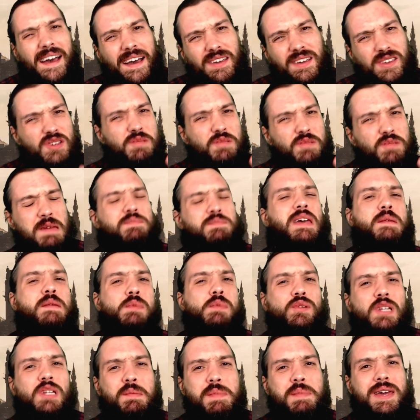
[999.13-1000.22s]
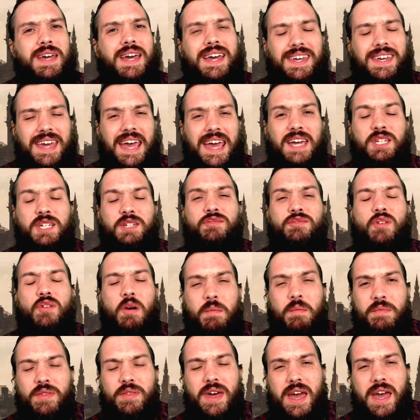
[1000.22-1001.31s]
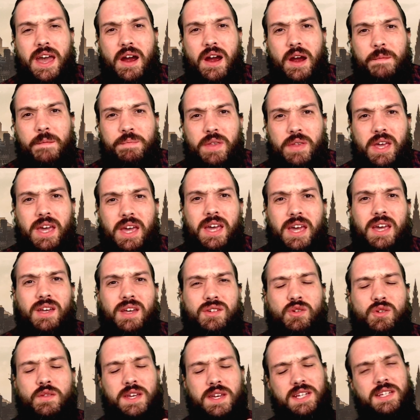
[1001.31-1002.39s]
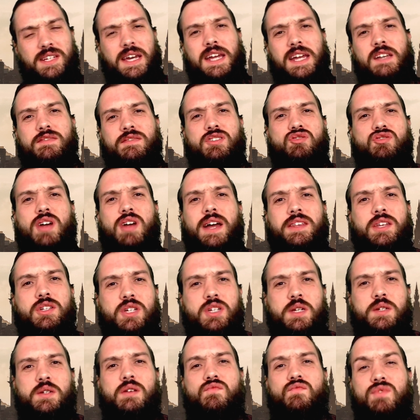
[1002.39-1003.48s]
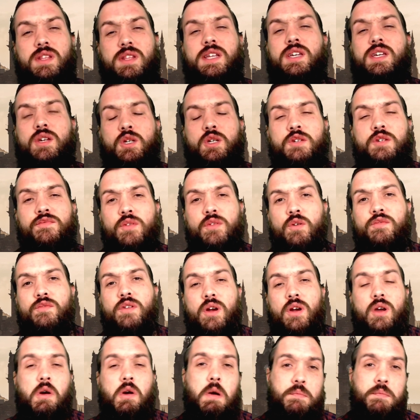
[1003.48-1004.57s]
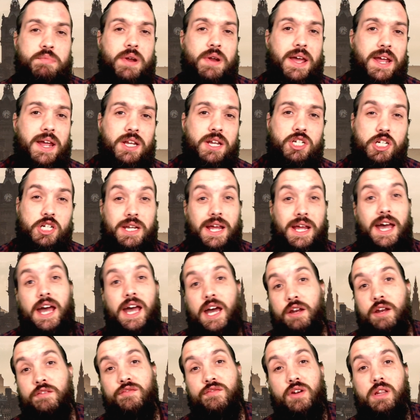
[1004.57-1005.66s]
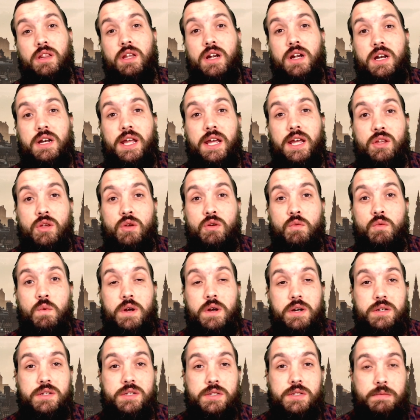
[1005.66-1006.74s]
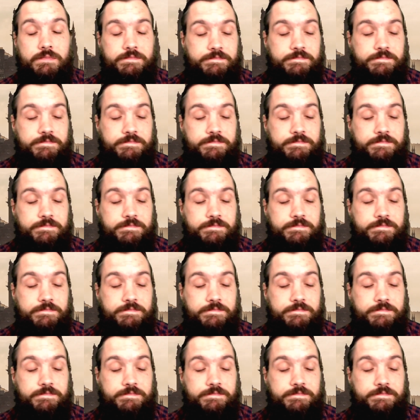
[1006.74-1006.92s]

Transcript: You might be able to make a guess from there. So these kind of strategies are really useful for comprehension and for learning new words.